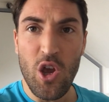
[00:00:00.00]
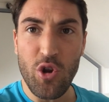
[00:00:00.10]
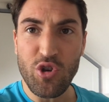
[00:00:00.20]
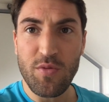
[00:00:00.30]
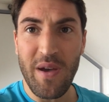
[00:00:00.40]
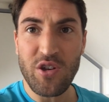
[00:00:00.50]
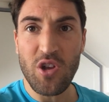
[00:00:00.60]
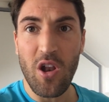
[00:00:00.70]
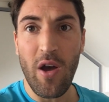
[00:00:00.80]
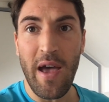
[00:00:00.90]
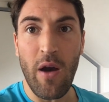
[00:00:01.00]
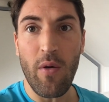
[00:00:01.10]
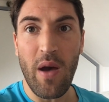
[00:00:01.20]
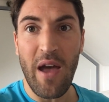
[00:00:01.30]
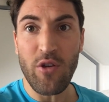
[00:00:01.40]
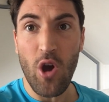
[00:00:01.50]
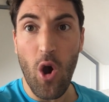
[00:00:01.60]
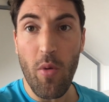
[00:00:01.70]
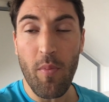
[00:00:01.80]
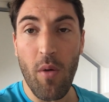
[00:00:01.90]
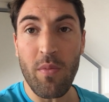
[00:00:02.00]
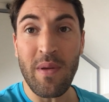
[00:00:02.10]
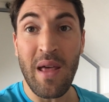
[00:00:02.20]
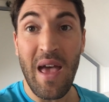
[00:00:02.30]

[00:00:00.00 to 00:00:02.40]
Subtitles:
you just smash the light out and you hope the problem